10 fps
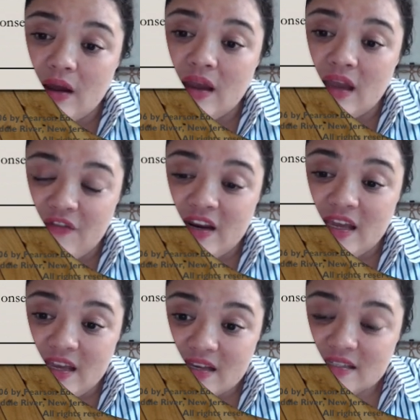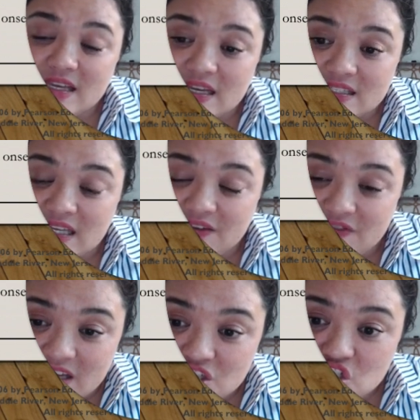if if
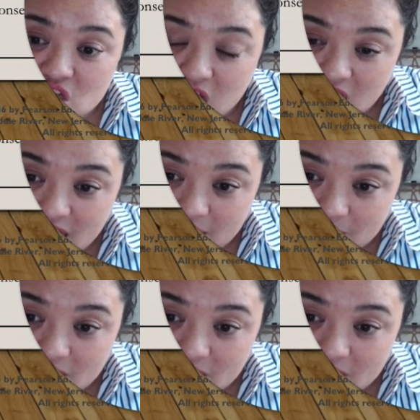each time